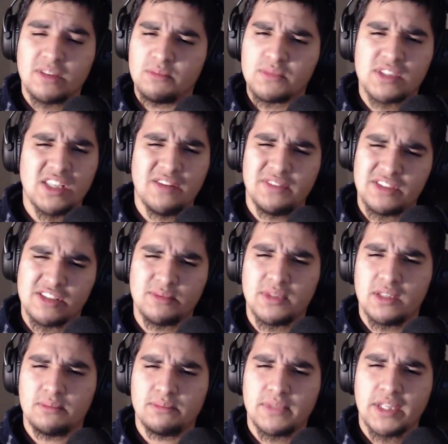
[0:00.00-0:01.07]
Even some of
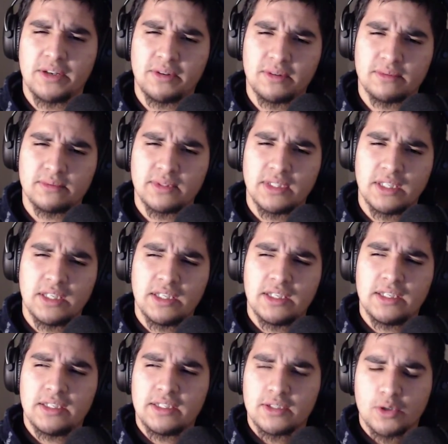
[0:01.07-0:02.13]
them that are
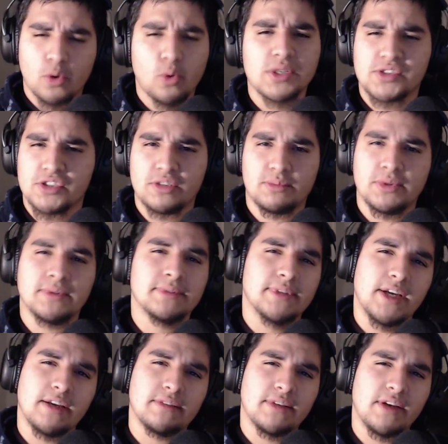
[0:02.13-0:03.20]
questionable.
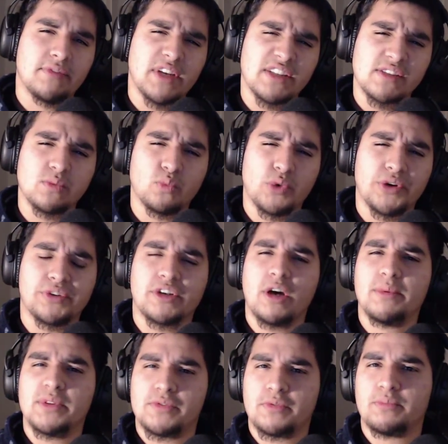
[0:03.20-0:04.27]
I've gotten some weird
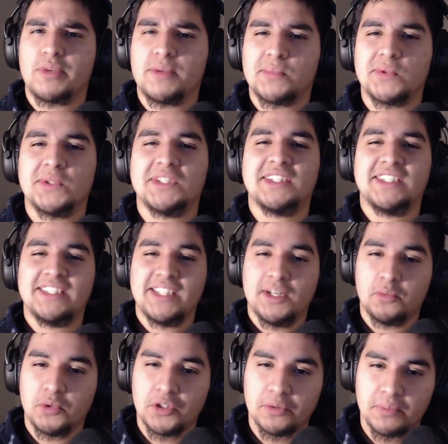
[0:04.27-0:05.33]
comments from people, I
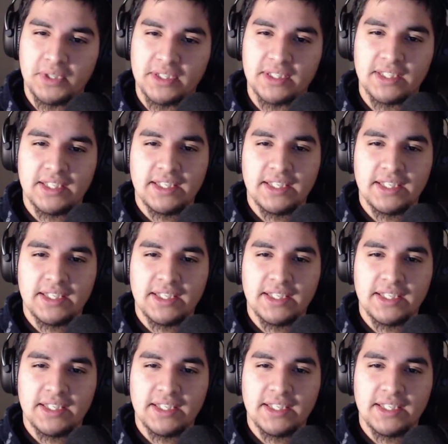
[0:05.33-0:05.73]
will admit.